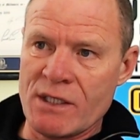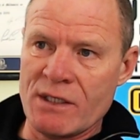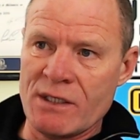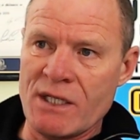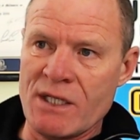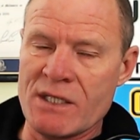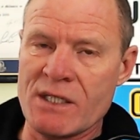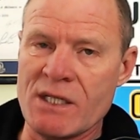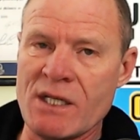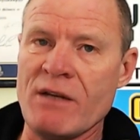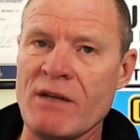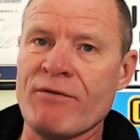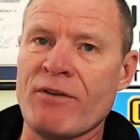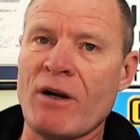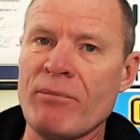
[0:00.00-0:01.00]
D.C.,
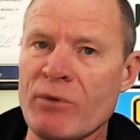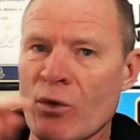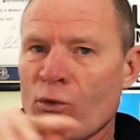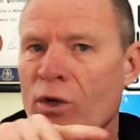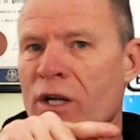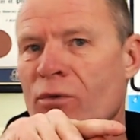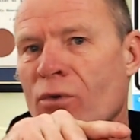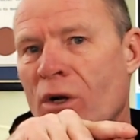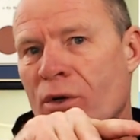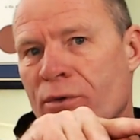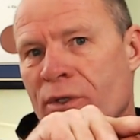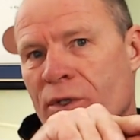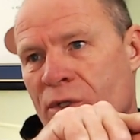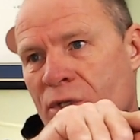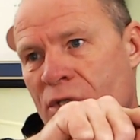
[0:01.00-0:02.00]
from the ring road,
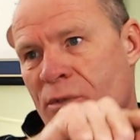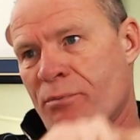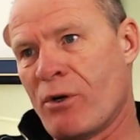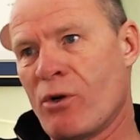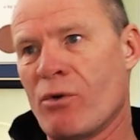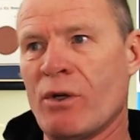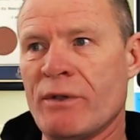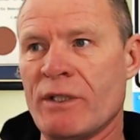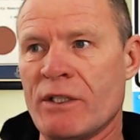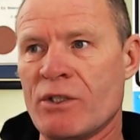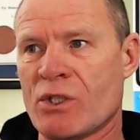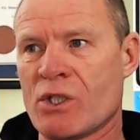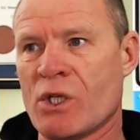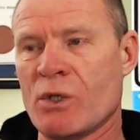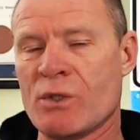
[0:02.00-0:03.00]
there's a spur road that
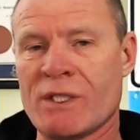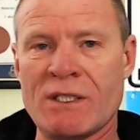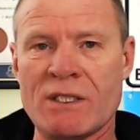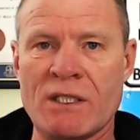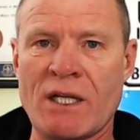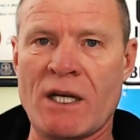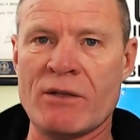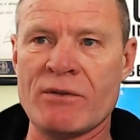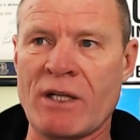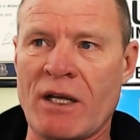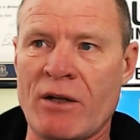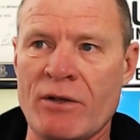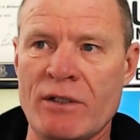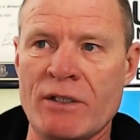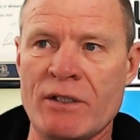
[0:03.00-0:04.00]
just goes into
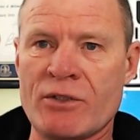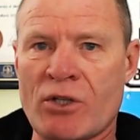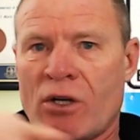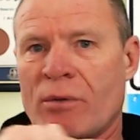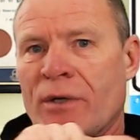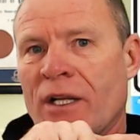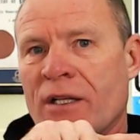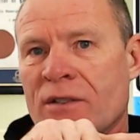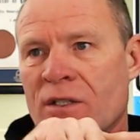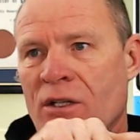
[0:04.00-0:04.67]
downtown and it terminates.